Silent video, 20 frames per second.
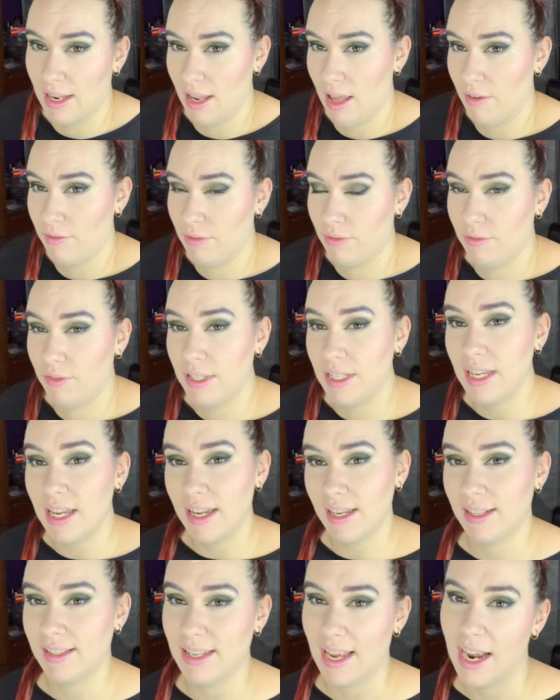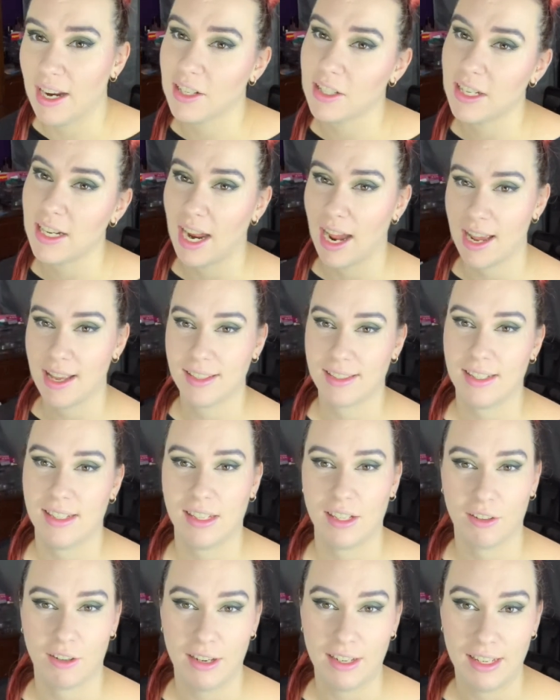loved for years actually has an
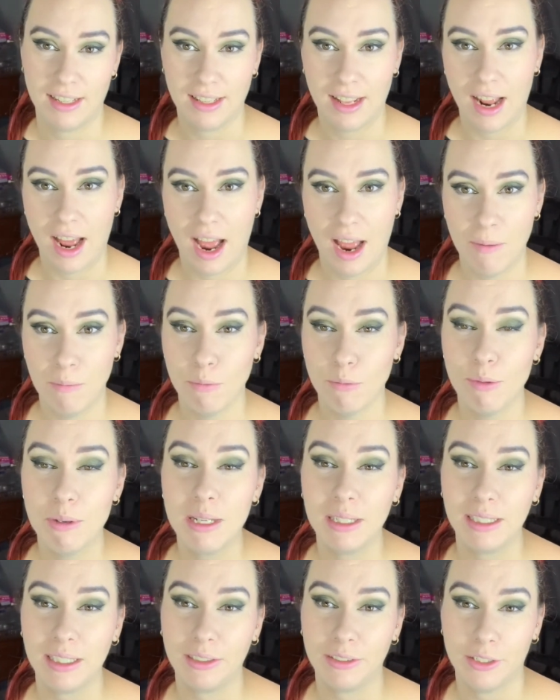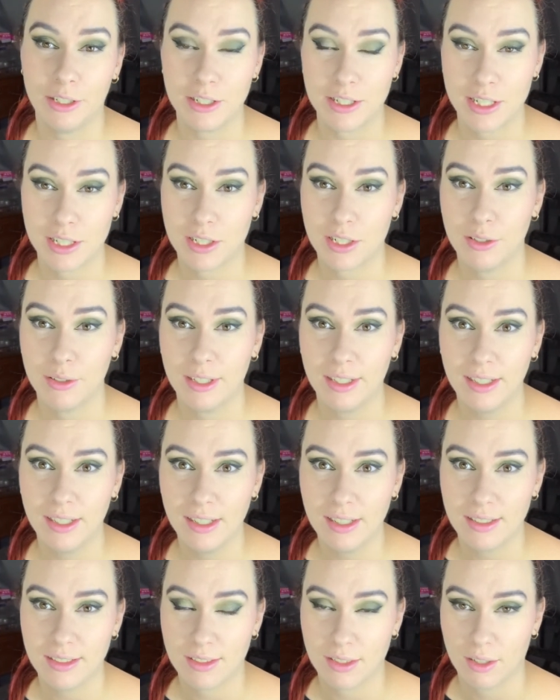ingredient that I'm really allergic to in
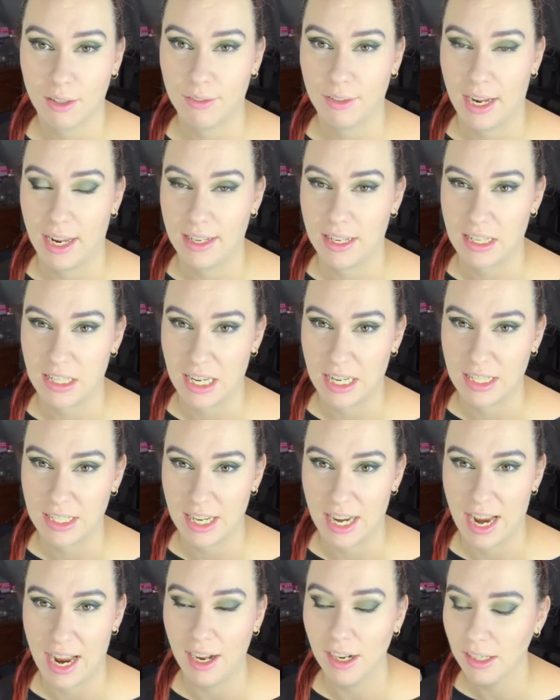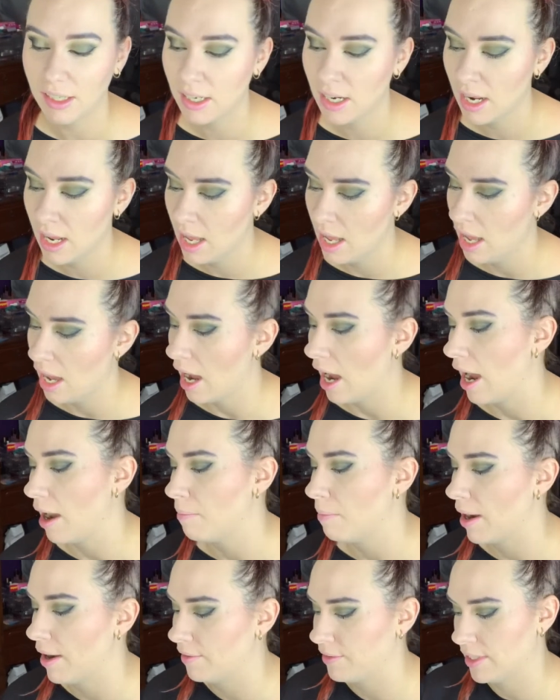it, so I've had to change it out.
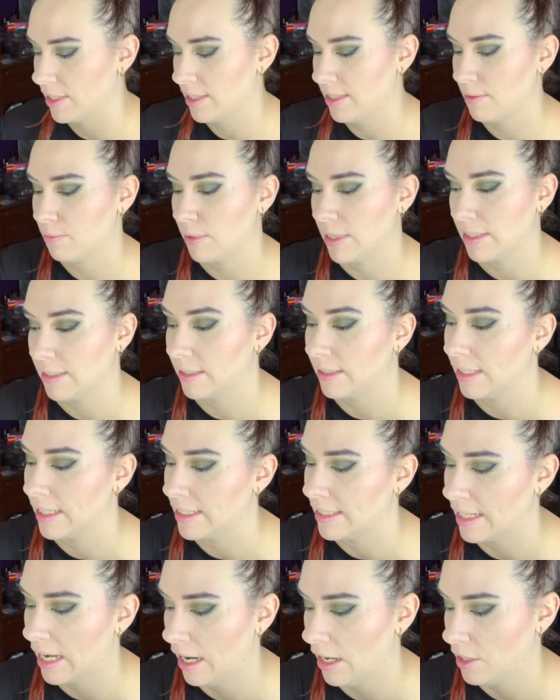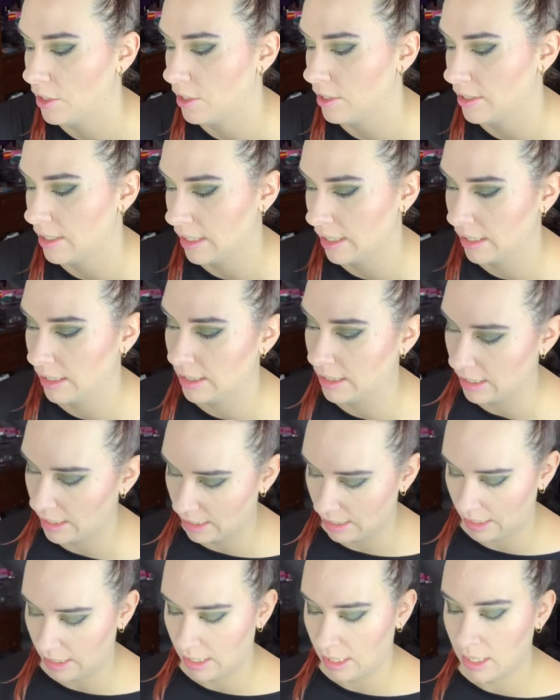I've just recently started using
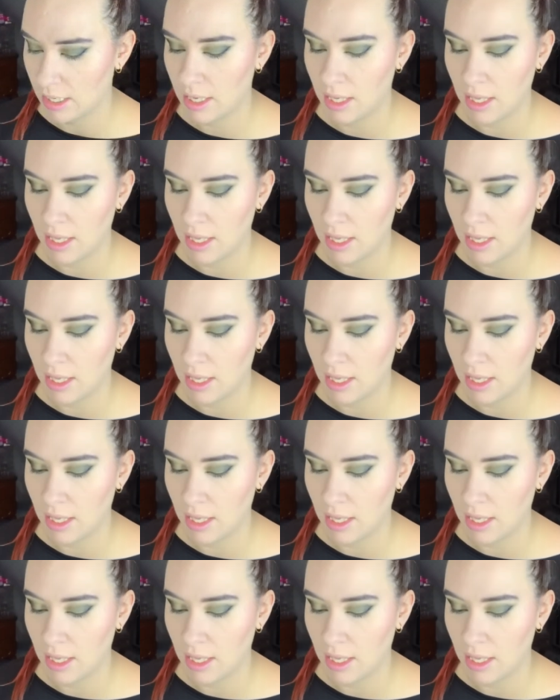the